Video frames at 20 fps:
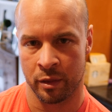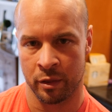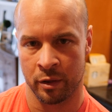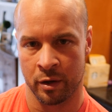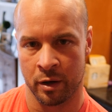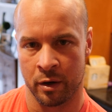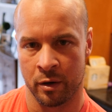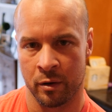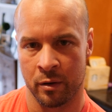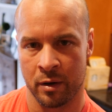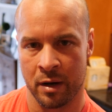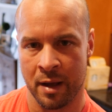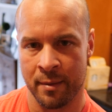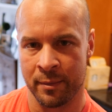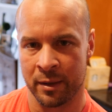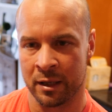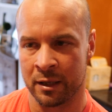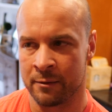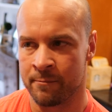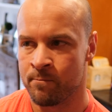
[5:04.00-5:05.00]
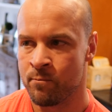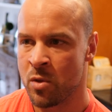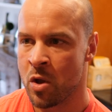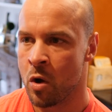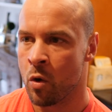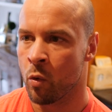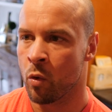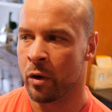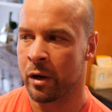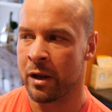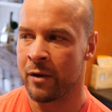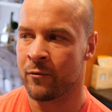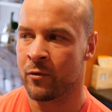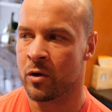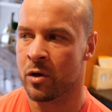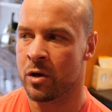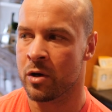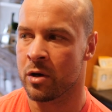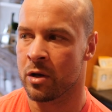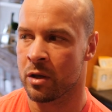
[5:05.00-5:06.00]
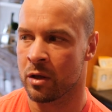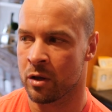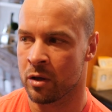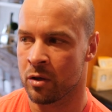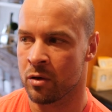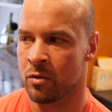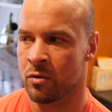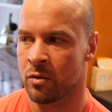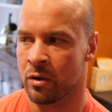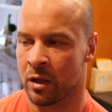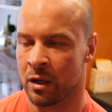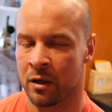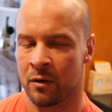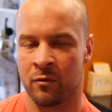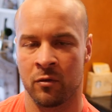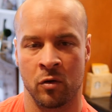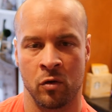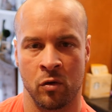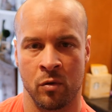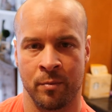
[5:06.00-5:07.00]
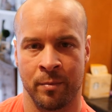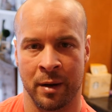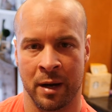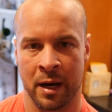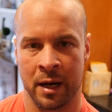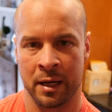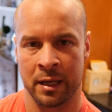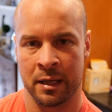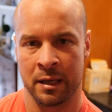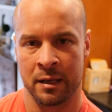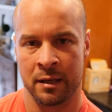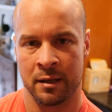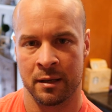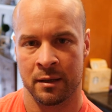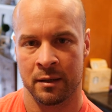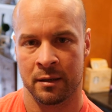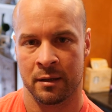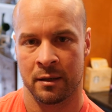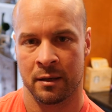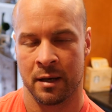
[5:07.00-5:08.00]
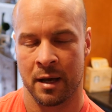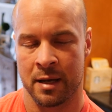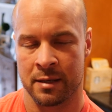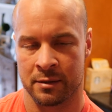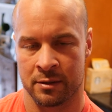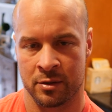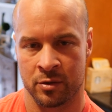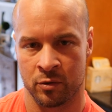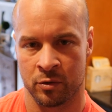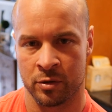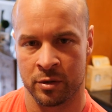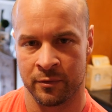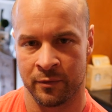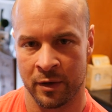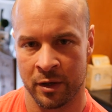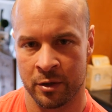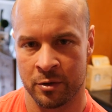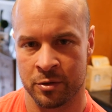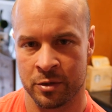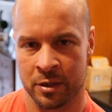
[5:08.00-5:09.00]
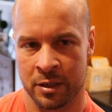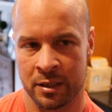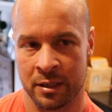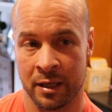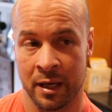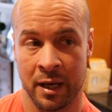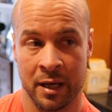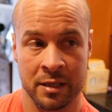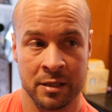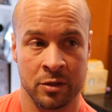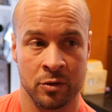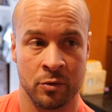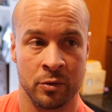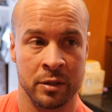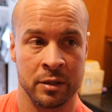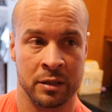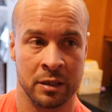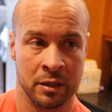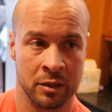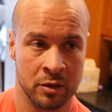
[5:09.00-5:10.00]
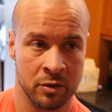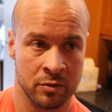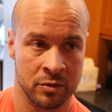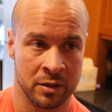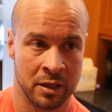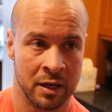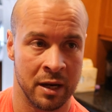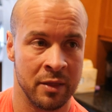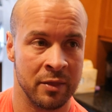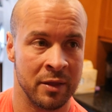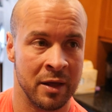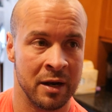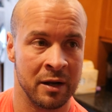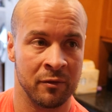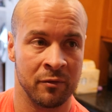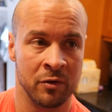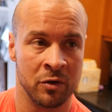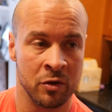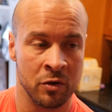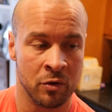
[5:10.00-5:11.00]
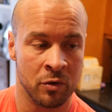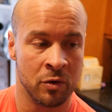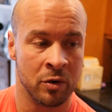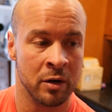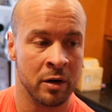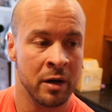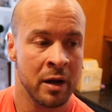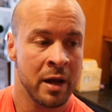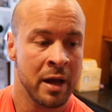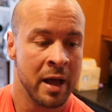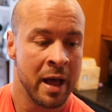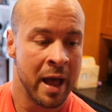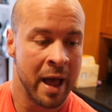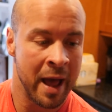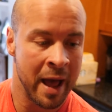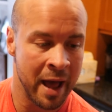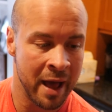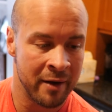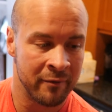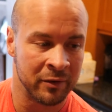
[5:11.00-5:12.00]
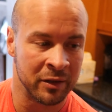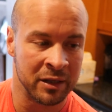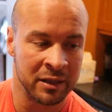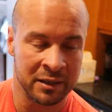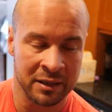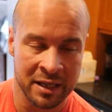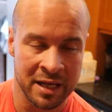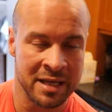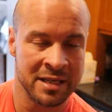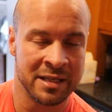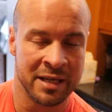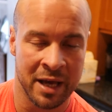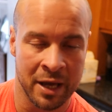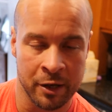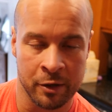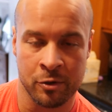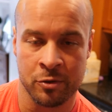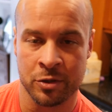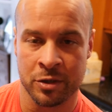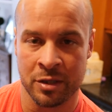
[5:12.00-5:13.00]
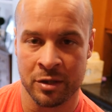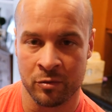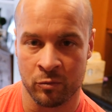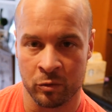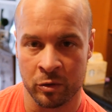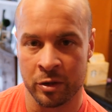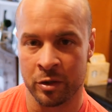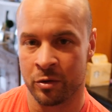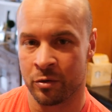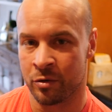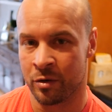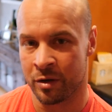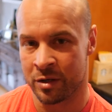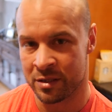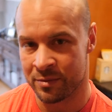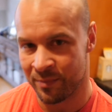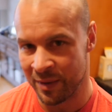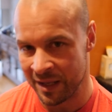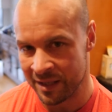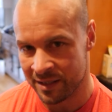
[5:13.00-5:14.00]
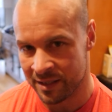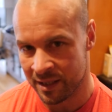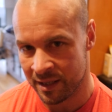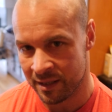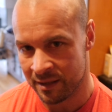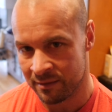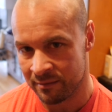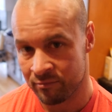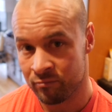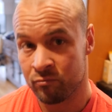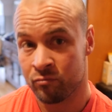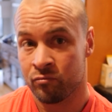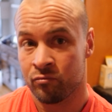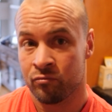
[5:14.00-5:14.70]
though. I mean, whatever you give your body as a source of energy, it's going to use it. And then if you're having less energy than what you're expending,